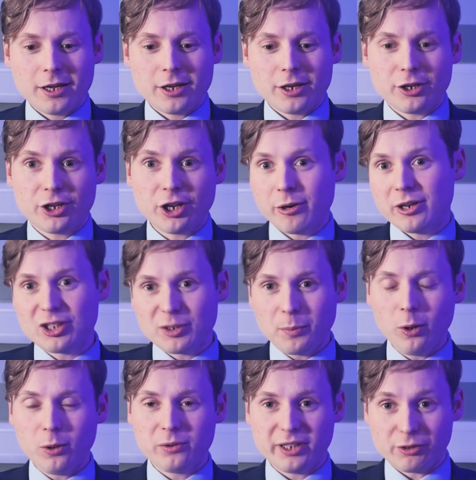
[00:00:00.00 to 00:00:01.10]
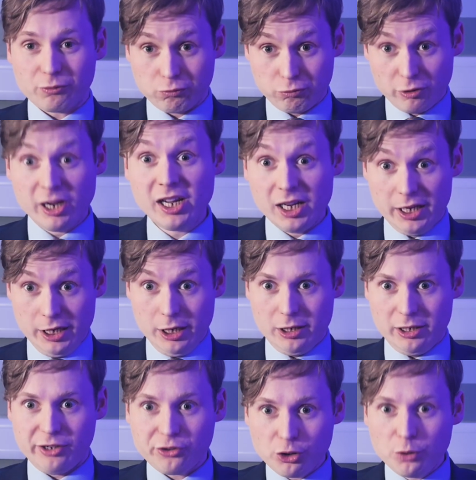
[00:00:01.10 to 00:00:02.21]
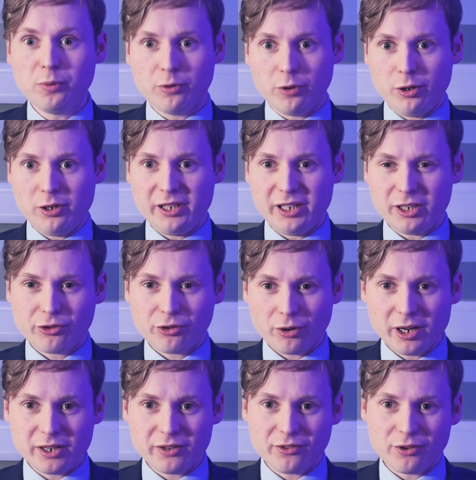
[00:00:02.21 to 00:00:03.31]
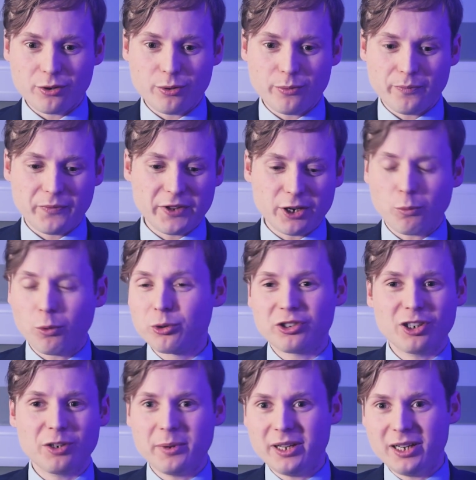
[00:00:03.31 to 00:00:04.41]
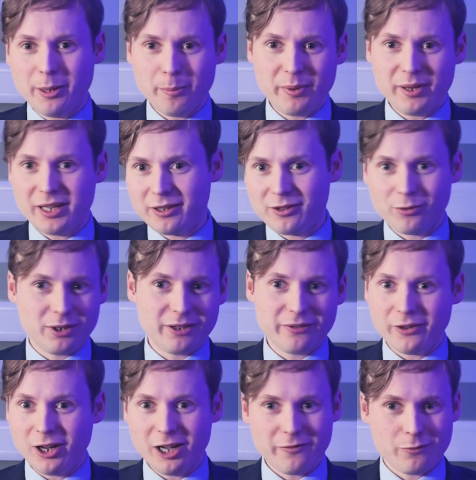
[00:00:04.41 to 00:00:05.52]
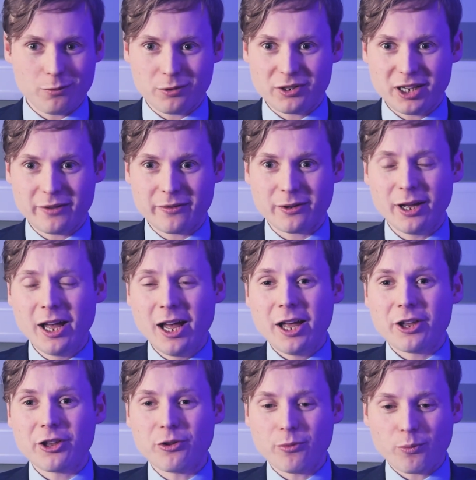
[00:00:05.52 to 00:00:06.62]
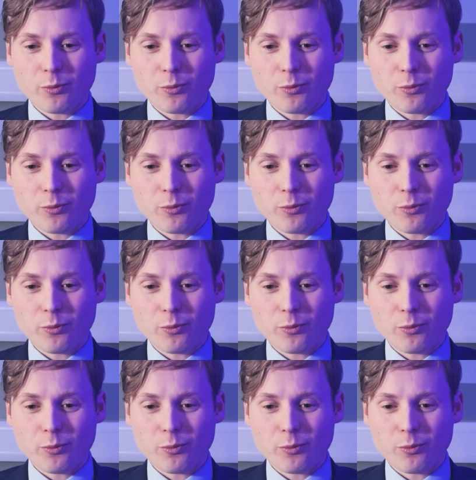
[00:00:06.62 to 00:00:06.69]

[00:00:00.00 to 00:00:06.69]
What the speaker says: going to politics really early, super early, and trying to, wanting to be an MP at 25 or whatever, you